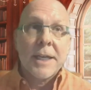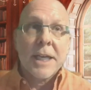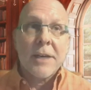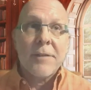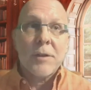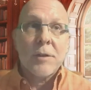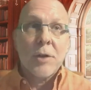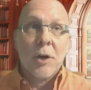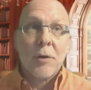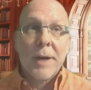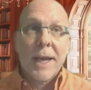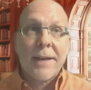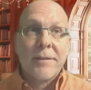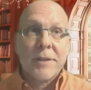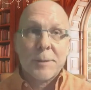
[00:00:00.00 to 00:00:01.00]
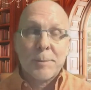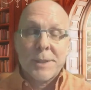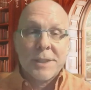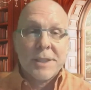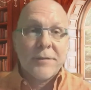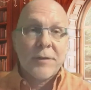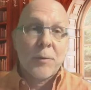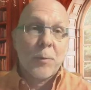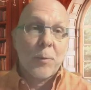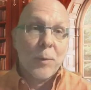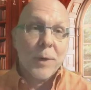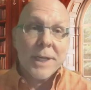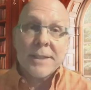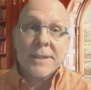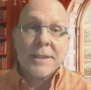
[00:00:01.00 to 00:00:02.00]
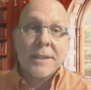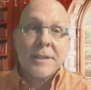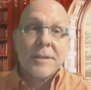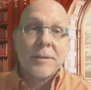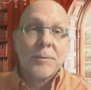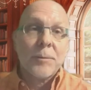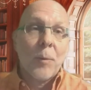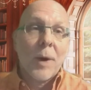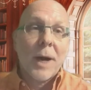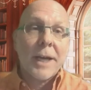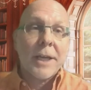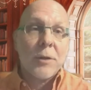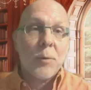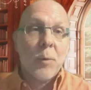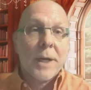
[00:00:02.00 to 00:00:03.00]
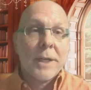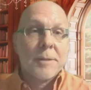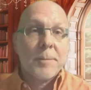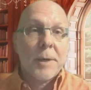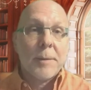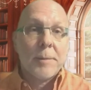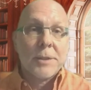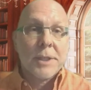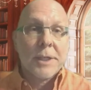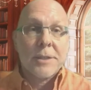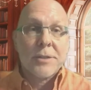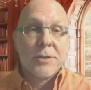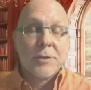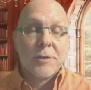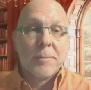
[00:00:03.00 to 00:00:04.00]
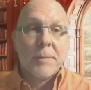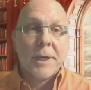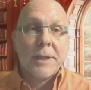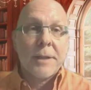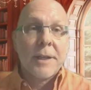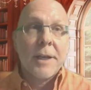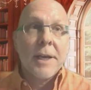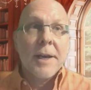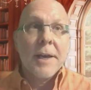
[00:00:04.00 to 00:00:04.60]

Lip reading: if you don't have a specific reason why you want to publish on a certain month,